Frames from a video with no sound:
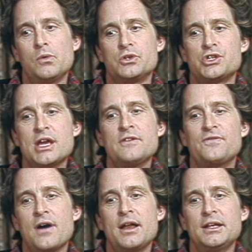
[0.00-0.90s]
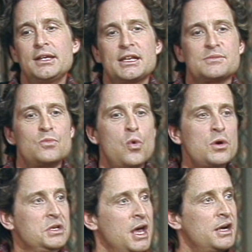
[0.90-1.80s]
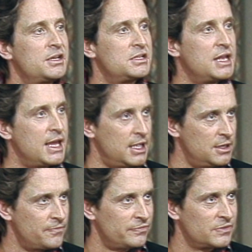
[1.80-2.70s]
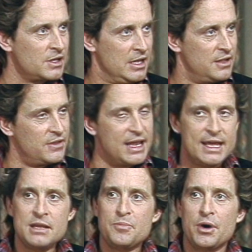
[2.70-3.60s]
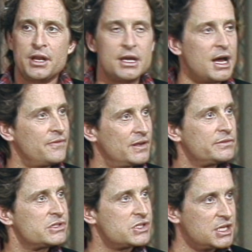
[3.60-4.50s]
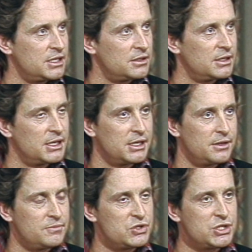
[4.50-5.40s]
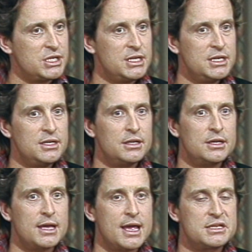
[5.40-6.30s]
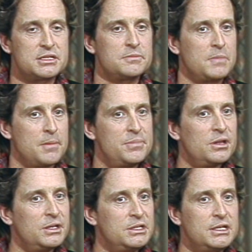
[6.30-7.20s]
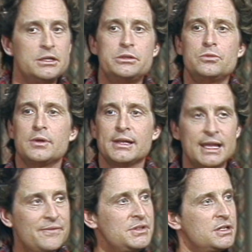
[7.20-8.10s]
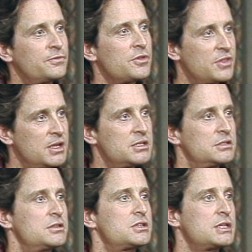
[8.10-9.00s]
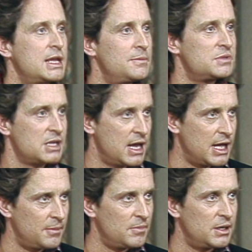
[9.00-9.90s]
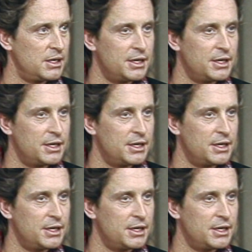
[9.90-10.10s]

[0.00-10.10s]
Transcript: Jane Fonda gets more done in a day than anybody I've ever seen. She has the ability to do 11 different things at the same time.